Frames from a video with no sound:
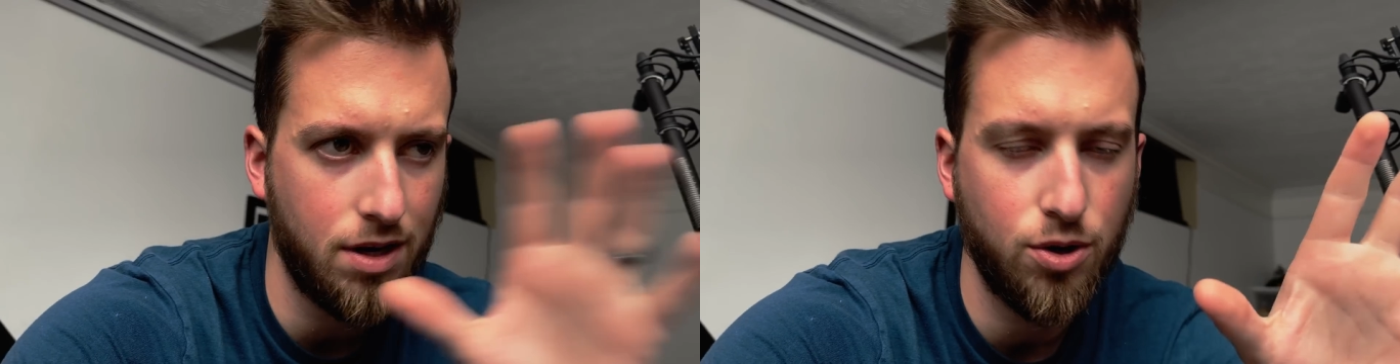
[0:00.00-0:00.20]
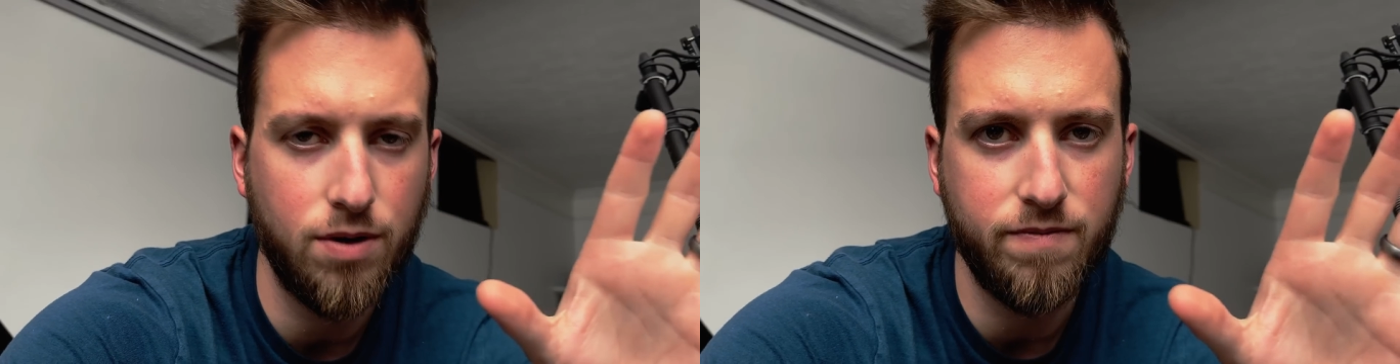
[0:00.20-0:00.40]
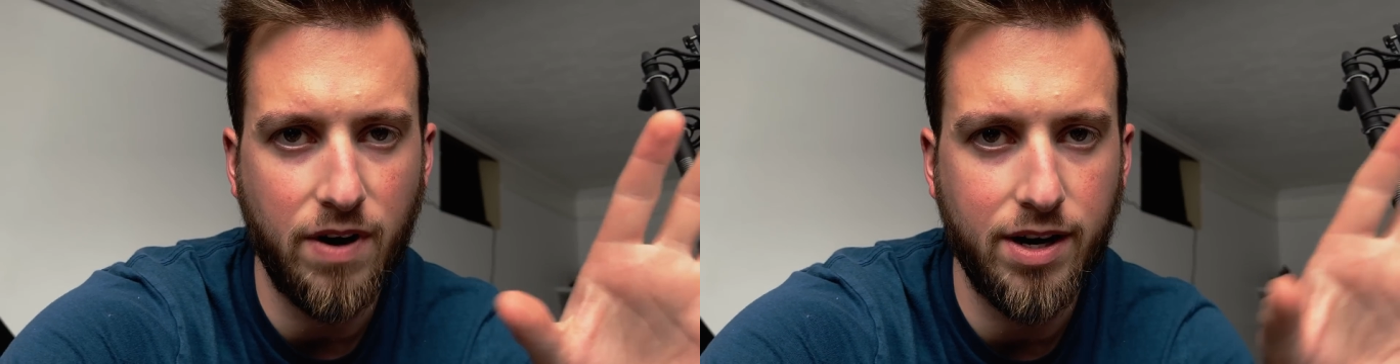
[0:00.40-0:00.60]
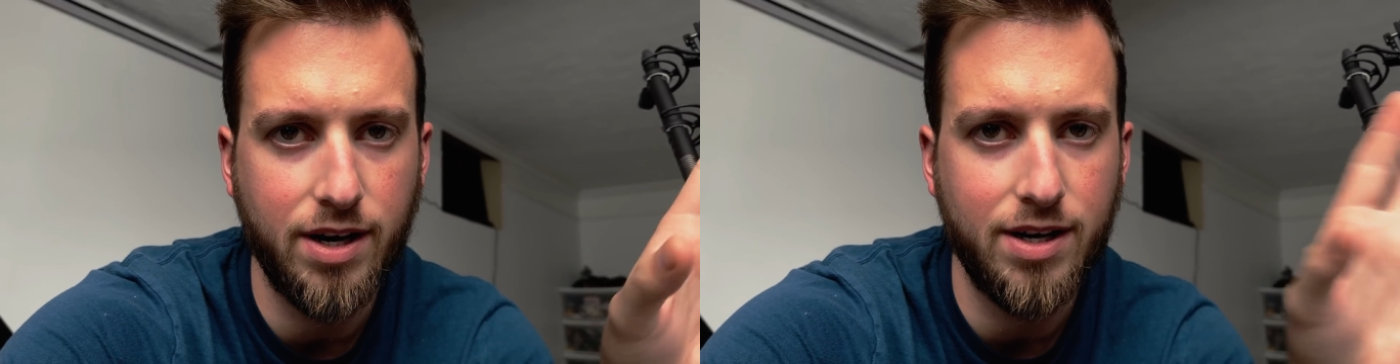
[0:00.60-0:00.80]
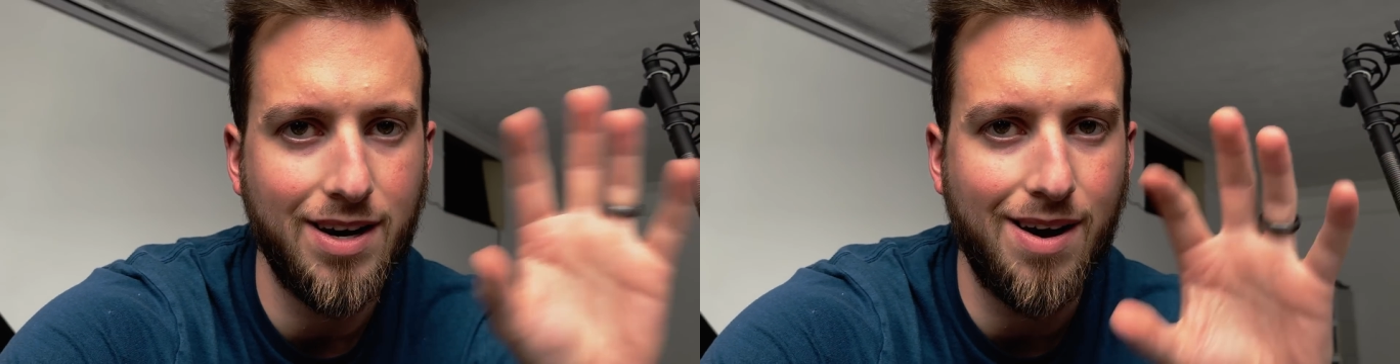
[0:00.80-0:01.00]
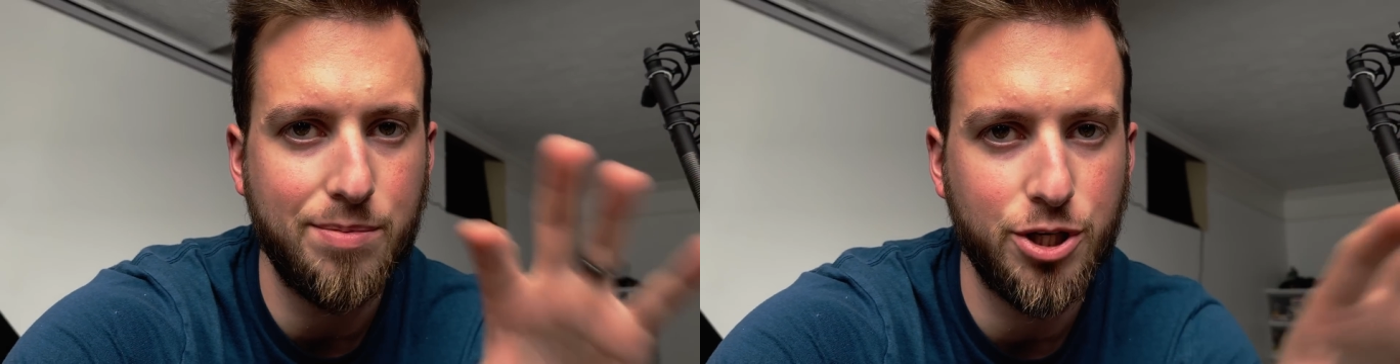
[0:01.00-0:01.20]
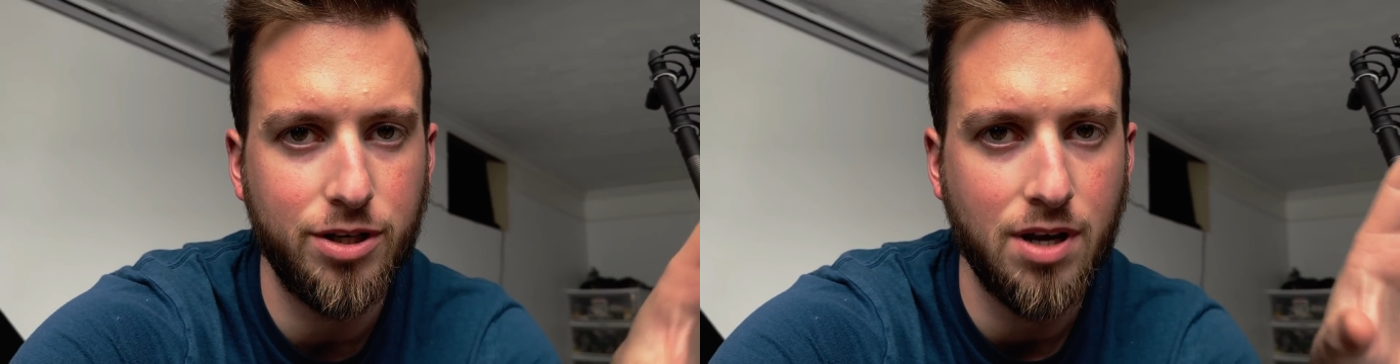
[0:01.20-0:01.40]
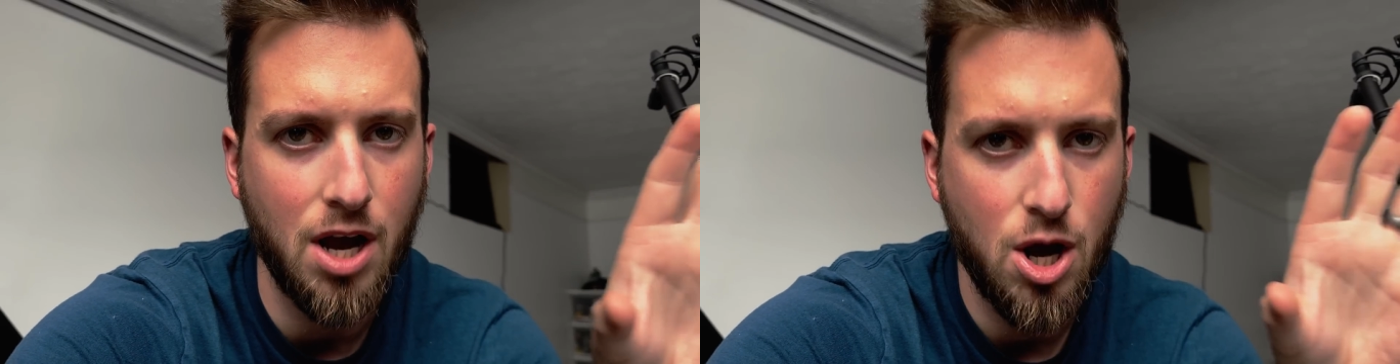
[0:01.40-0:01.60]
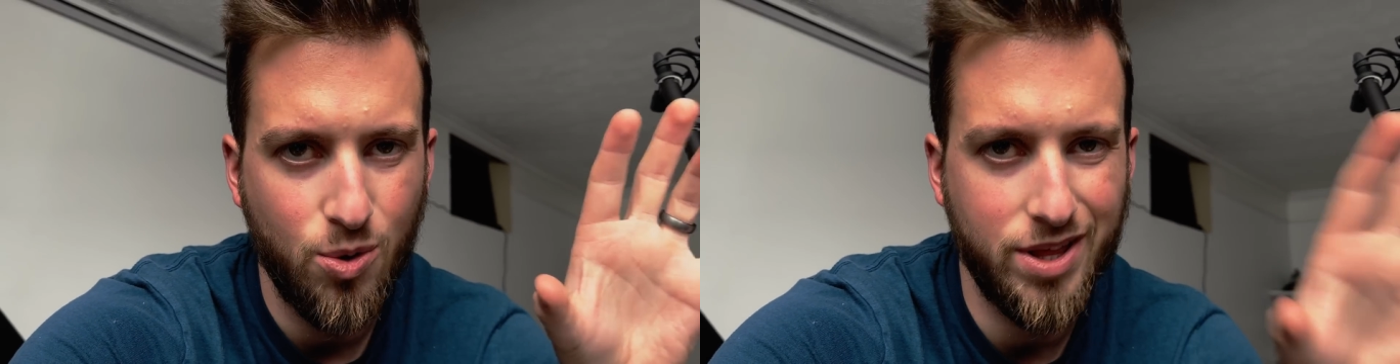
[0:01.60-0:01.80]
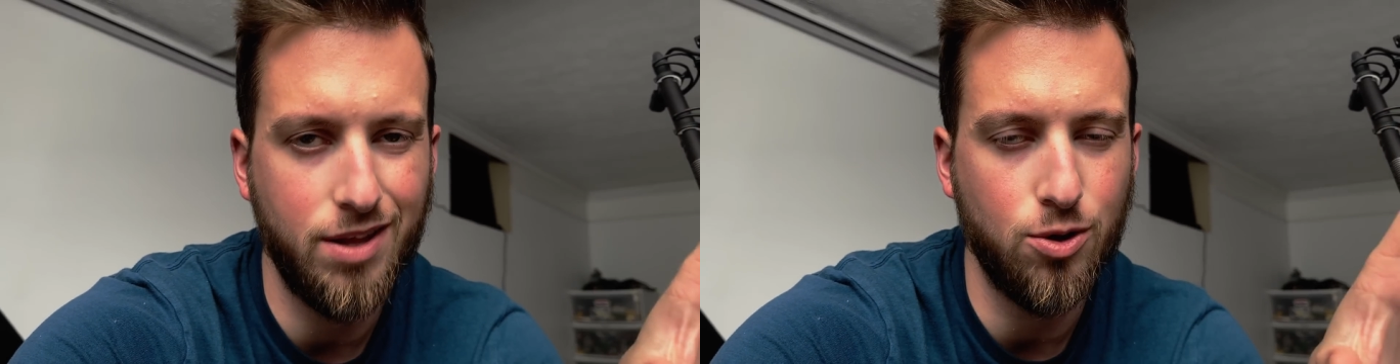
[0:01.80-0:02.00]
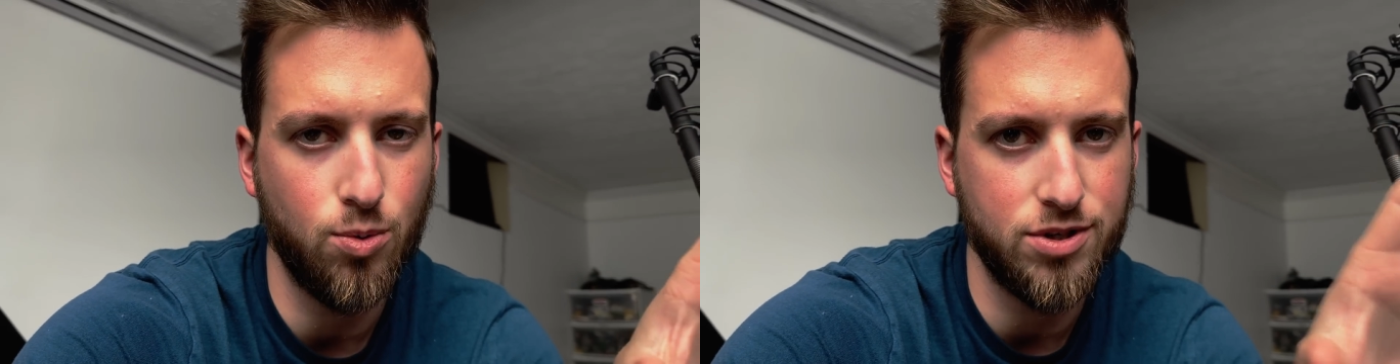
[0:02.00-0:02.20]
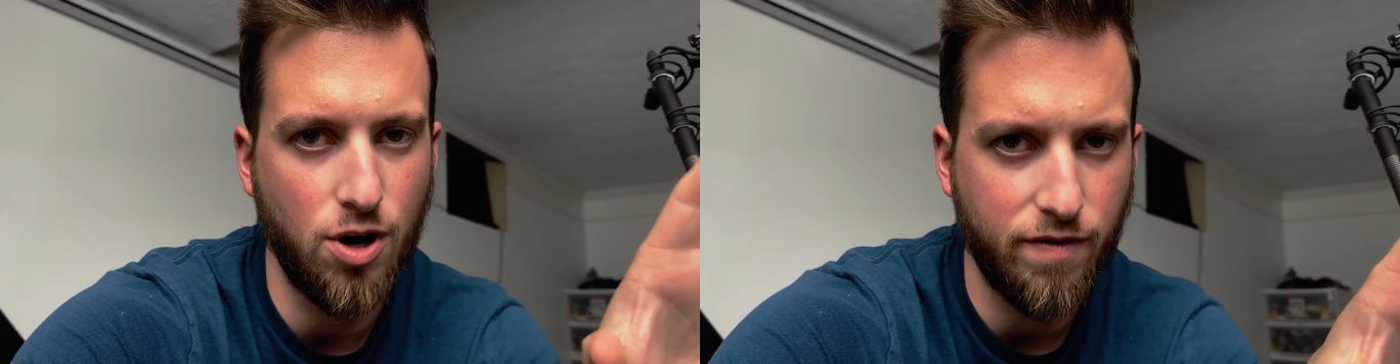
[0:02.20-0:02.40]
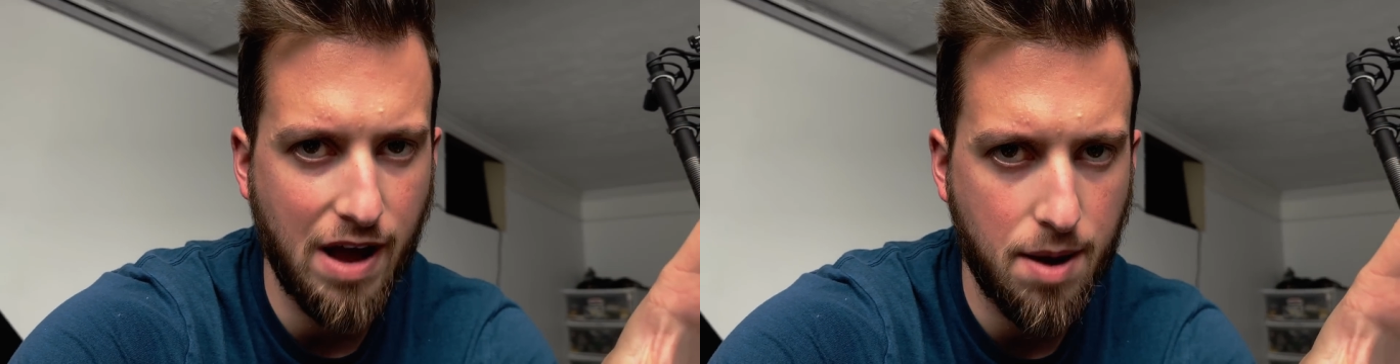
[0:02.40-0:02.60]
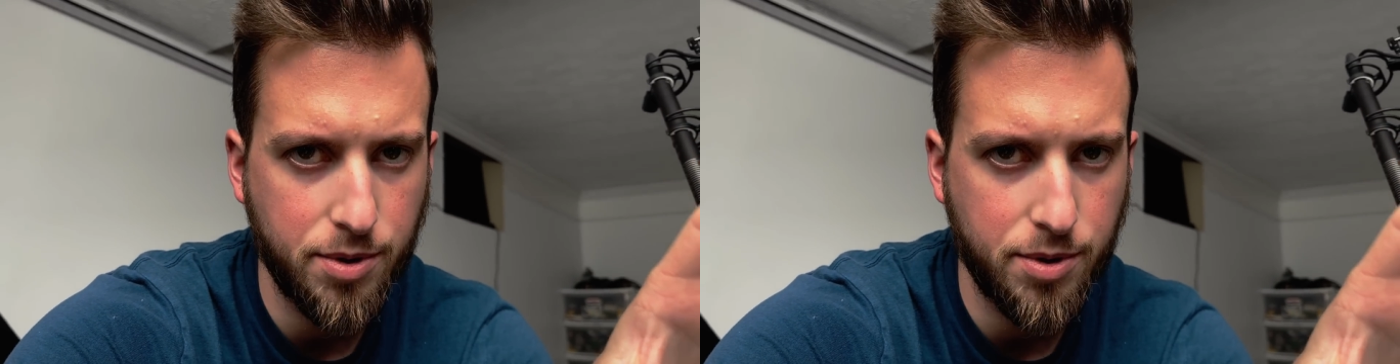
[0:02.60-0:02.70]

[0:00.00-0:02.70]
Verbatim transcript: couldn't find any option within the Resolve app.